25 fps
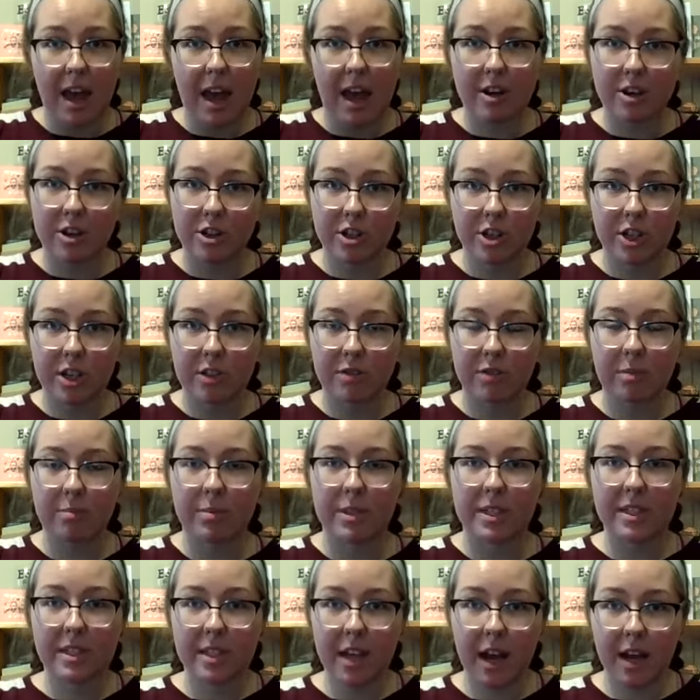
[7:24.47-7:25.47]
energy from
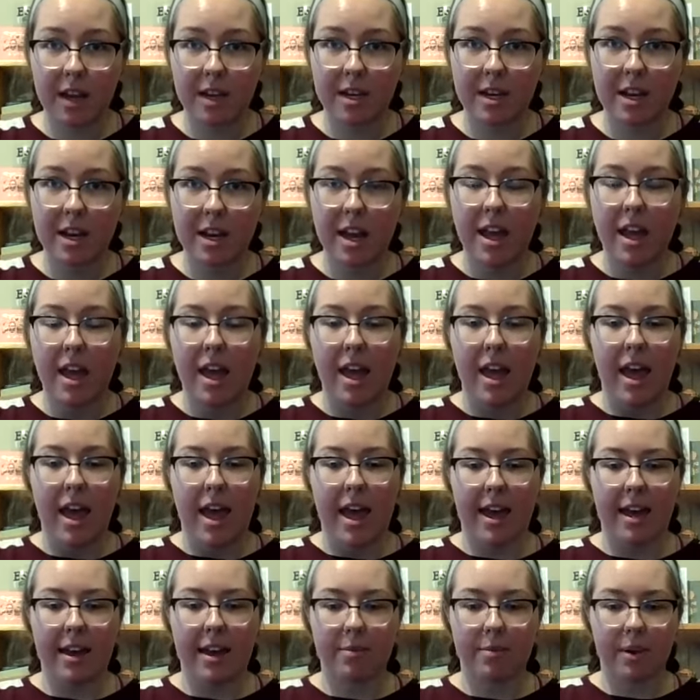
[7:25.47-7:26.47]
the sun.
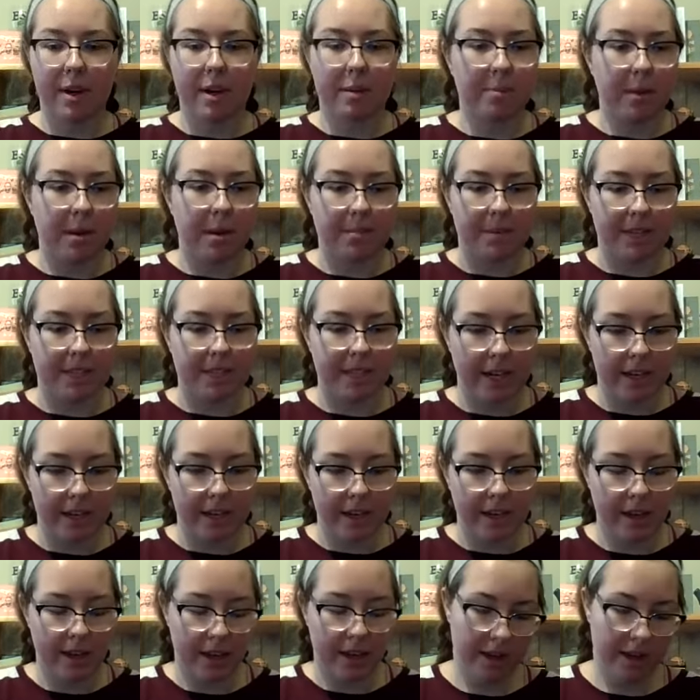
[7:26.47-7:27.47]
And what am I missing?